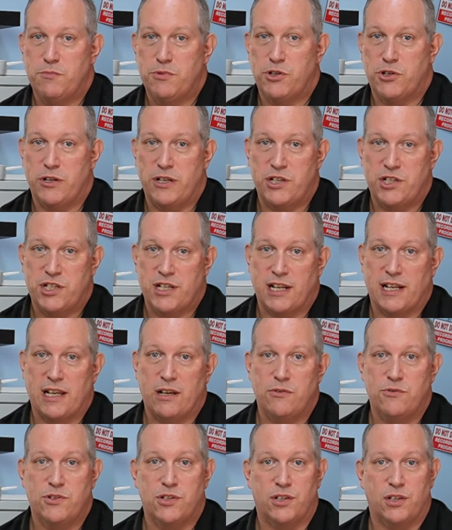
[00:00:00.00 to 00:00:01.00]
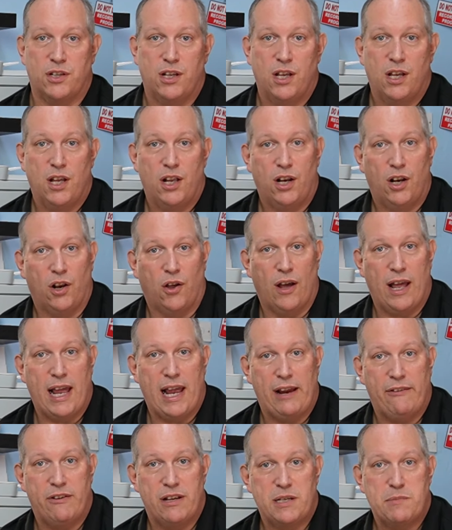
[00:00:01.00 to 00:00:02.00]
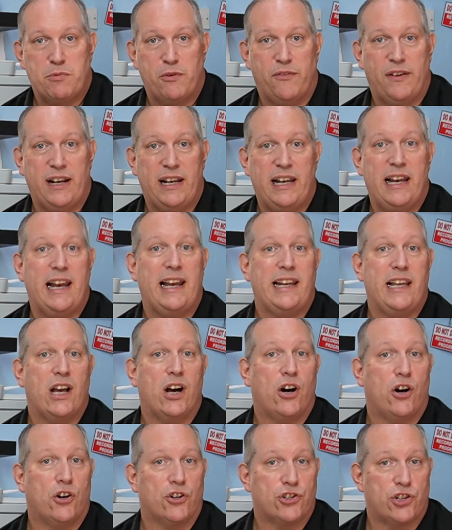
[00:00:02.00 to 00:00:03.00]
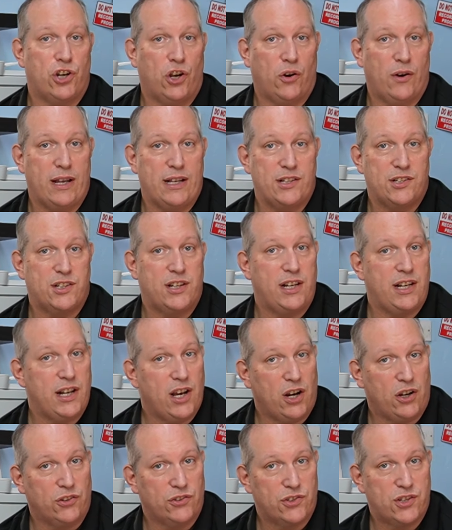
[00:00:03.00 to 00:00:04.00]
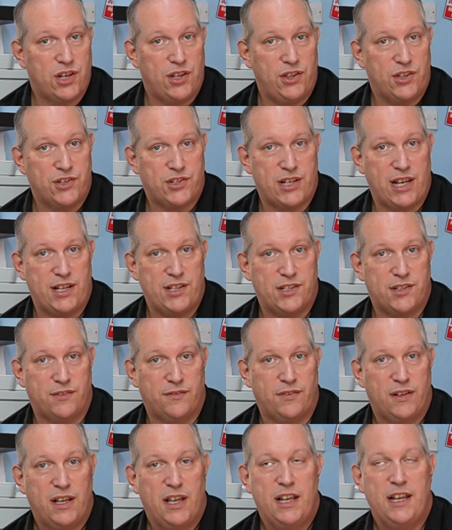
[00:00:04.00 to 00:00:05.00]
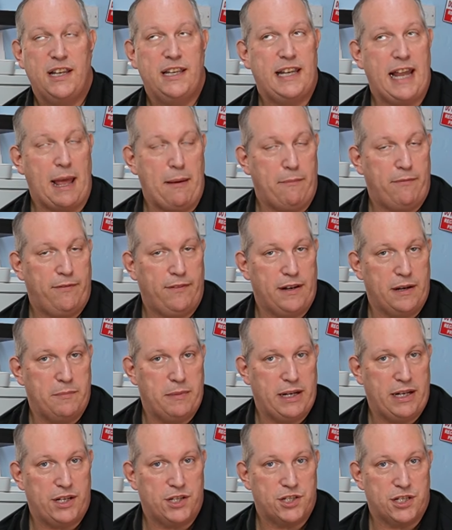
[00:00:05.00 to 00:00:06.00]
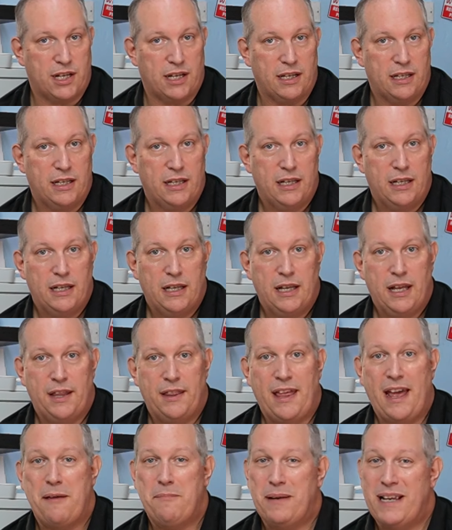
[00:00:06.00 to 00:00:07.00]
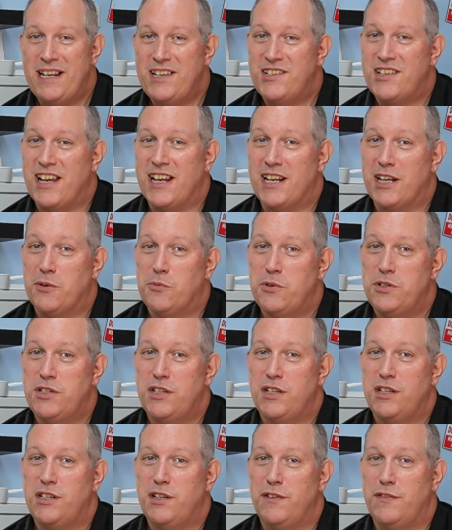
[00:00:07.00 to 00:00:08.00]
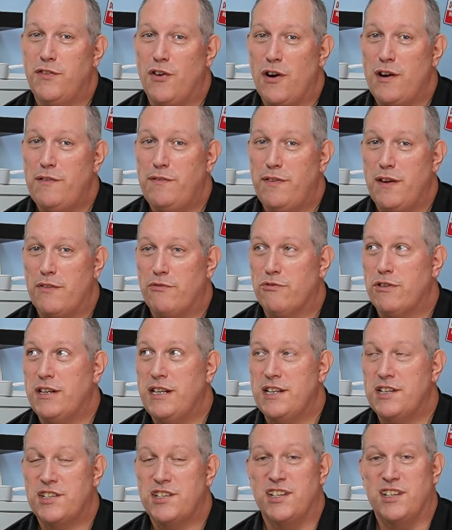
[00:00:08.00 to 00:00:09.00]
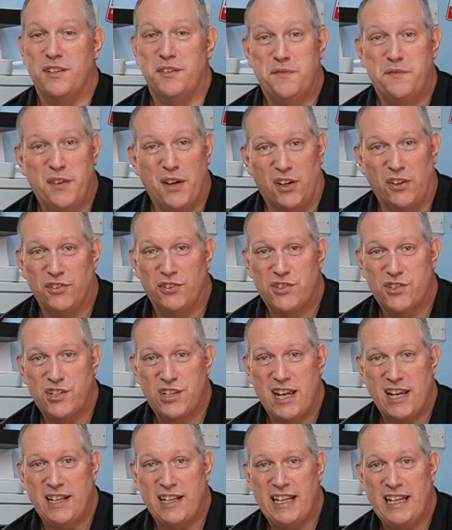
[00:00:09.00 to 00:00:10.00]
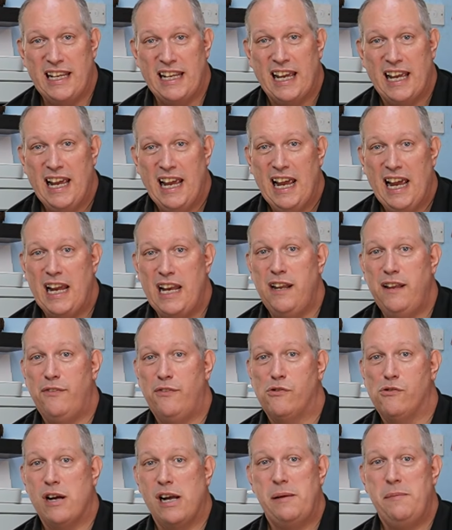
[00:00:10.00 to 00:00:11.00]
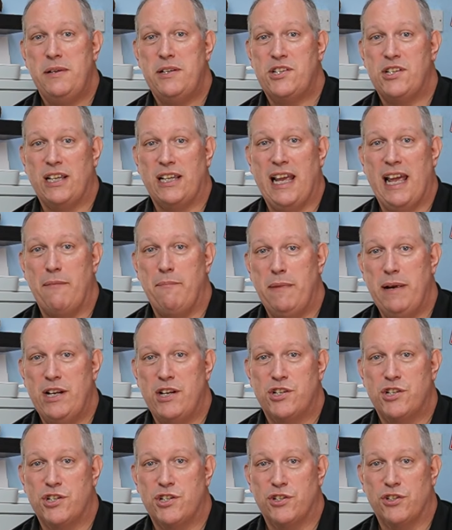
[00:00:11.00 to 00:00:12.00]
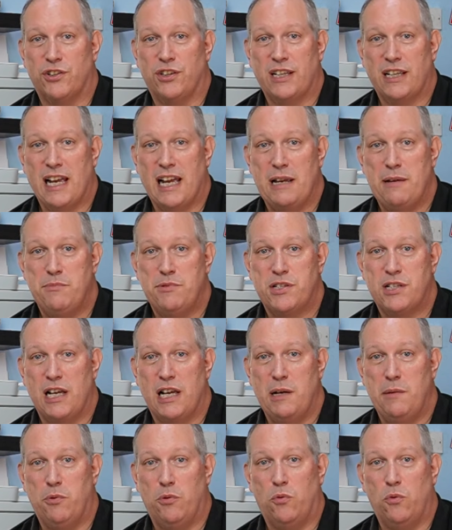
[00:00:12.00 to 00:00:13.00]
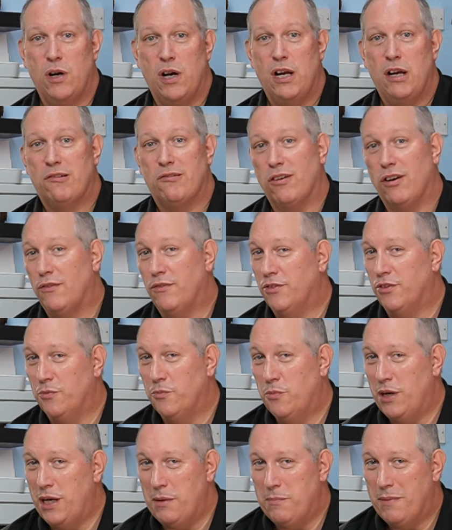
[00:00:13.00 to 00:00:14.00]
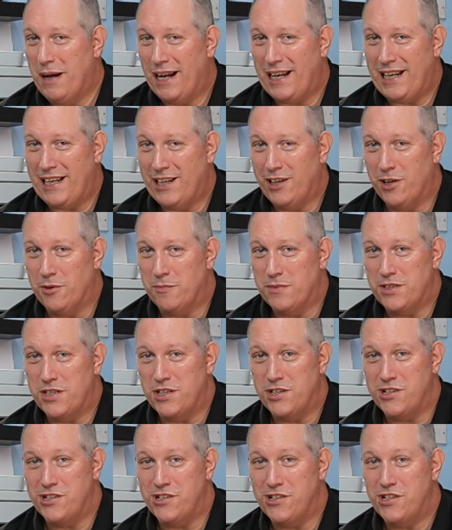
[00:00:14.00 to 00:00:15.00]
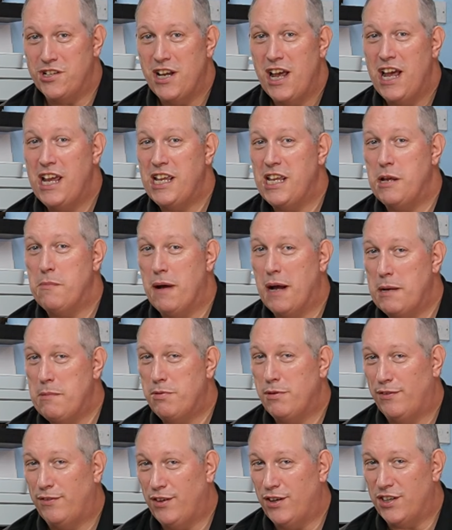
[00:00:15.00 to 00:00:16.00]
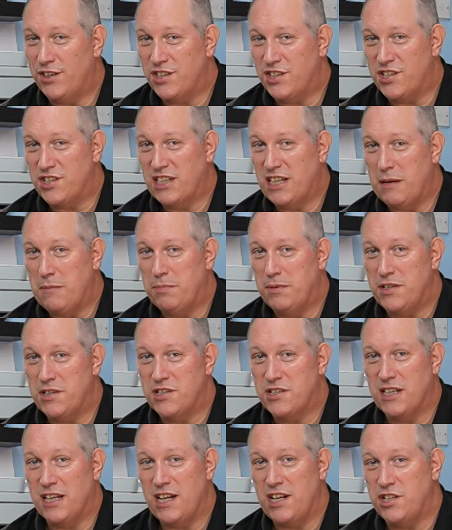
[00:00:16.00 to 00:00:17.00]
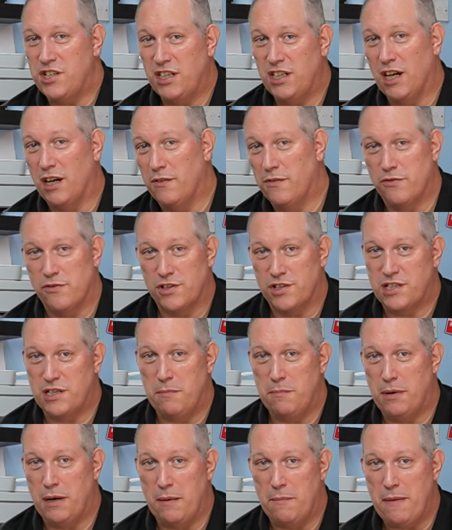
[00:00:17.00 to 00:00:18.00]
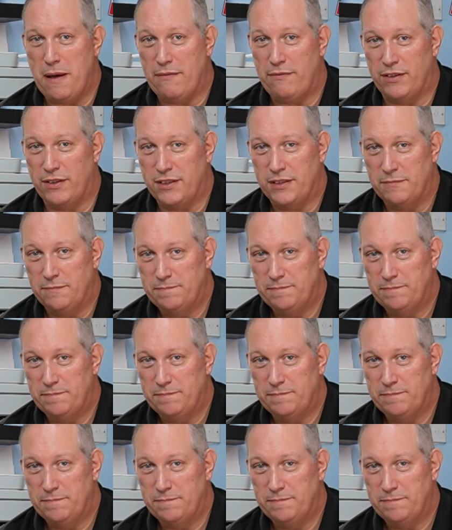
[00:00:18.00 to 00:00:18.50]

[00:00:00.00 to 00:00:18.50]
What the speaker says: between shadows and light areas, preventing any harsh lines and enhancing the sense of depth in a miniature. That being said, I would define feathering as an advanced technique, and if your aim is to get miniatures on the games table rather than winning painting competitions, you may prefer to skip this stage and go for a simpler method.